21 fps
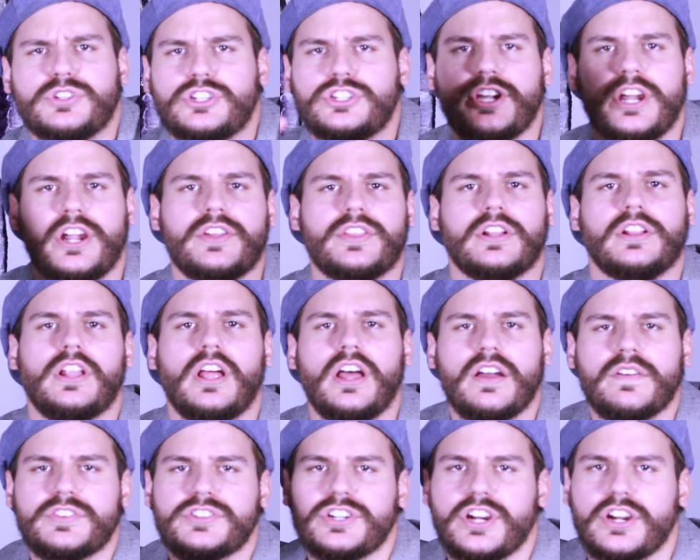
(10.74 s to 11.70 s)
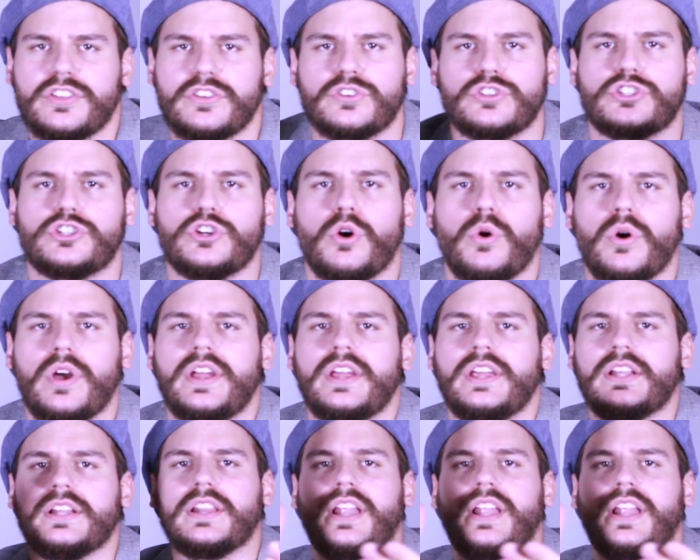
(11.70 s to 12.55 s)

Share the love, share the joy.